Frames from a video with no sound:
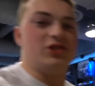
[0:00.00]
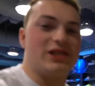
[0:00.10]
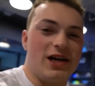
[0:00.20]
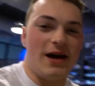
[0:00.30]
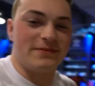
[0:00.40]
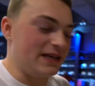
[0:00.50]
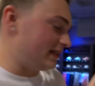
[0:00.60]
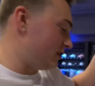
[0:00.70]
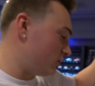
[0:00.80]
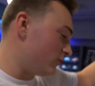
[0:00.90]
Just copped like
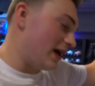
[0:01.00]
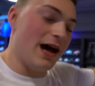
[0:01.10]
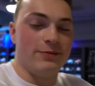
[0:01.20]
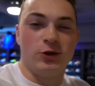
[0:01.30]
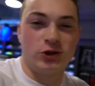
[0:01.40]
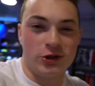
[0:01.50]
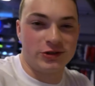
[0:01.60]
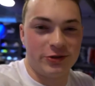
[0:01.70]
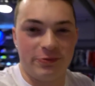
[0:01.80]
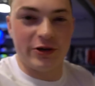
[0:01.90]
these two camo
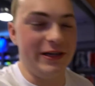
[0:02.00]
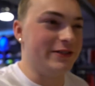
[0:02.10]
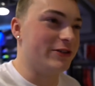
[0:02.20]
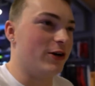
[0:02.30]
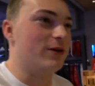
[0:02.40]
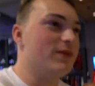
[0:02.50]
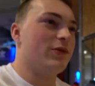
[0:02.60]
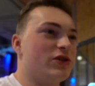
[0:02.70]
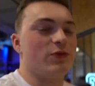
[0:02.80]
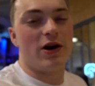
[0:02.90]
shirts. are pretty dope.
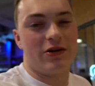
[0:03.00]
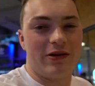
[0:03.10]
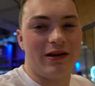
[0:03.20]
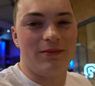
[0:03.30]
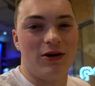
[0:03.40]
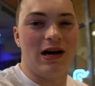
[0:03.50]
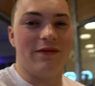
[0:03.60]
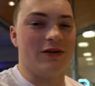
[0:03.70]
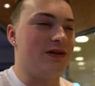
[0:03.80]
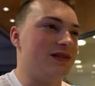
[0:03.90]
We're just walking around the mall
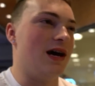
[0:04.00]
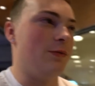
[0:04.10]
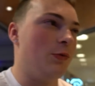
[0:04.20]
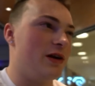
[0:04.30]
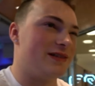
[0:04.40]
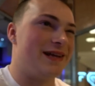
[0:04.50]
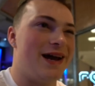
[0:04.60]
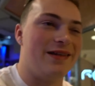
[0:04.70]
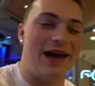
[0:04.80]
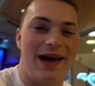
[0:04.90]
having a good time. We wanted to get
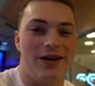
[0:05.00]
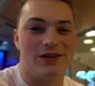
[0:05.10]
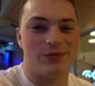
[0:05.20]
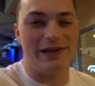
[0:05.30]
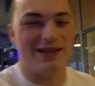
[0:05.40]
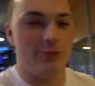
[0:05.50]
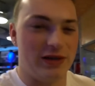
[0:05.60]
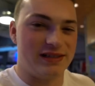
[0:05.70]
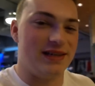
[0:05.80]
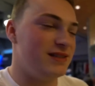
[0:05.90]
out of the house. We didn't
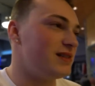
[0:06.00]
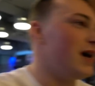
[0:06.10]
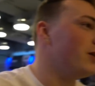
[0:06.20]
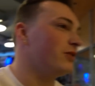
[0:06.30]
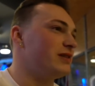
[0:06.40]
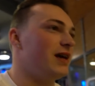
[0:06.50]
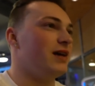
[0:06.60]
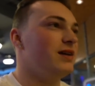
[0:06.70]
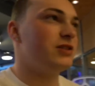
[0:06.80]
want to sit inside all day.